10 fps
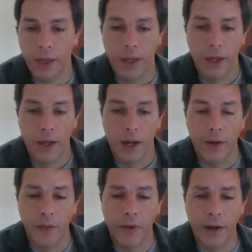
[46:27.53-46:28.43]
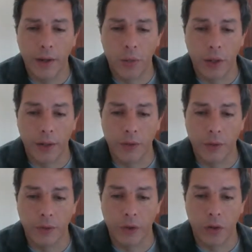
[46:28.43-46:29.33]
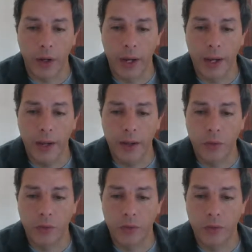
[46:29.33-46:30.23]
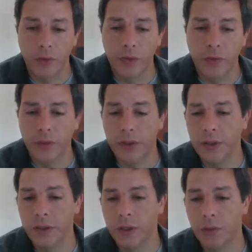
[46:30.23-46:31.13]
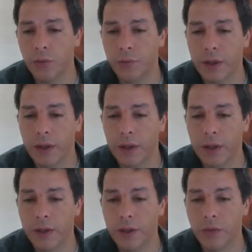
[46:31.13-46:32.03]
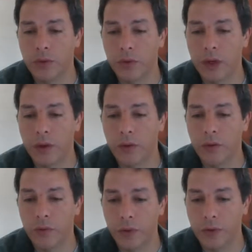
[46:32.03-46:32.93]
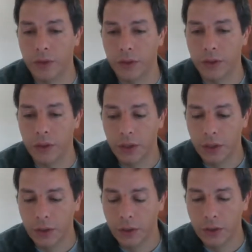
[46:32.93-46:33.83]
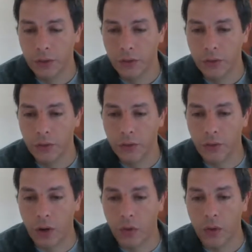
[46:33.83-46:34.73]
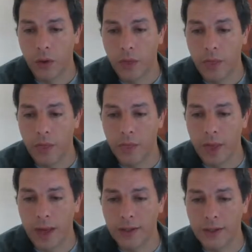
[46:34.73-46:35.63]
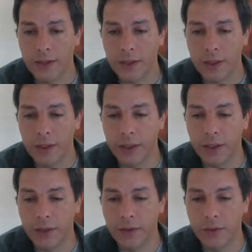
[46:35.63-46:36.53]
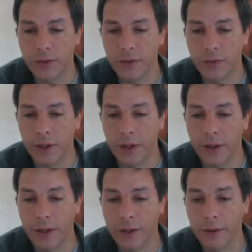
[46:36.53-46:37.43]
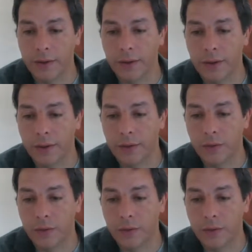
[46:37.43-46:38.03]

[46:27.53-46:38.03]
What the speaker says: And the final one, we've got A equals 50 and B equals 150. So that is a